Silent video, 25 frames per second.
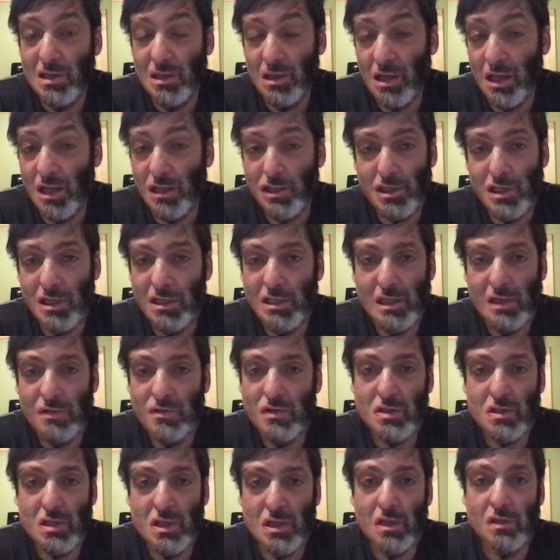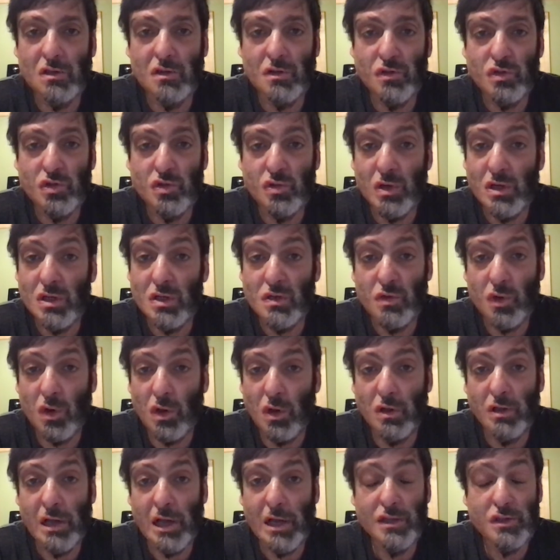Actually, it gives us a lot of stress for
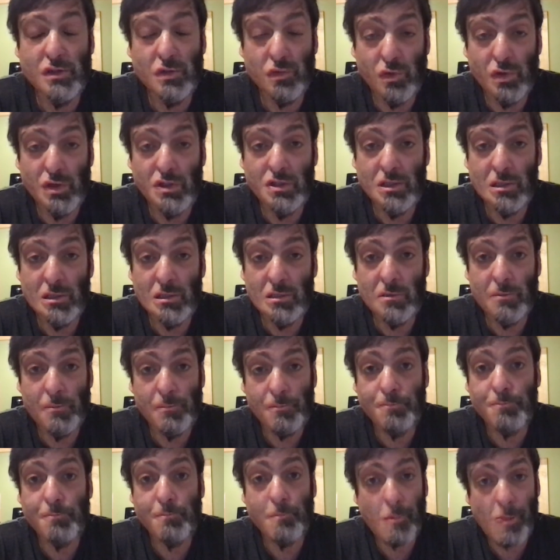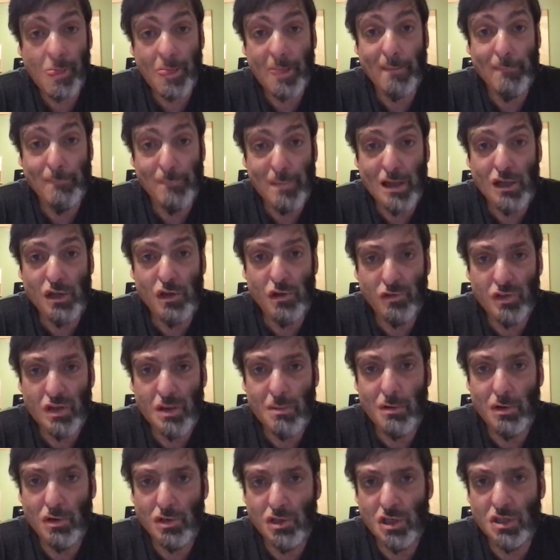all kinds of reasons. Many of
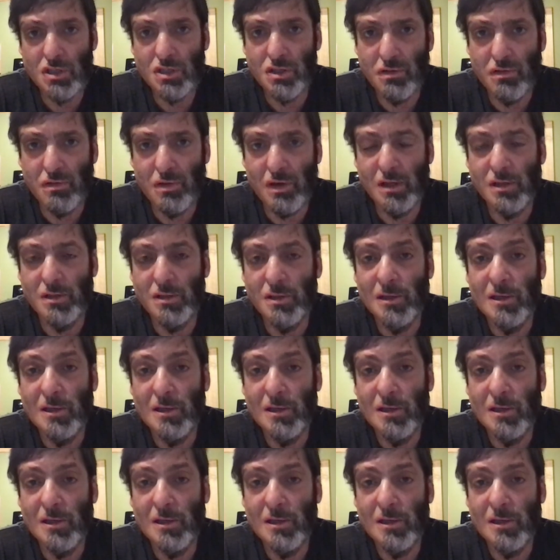them are justified.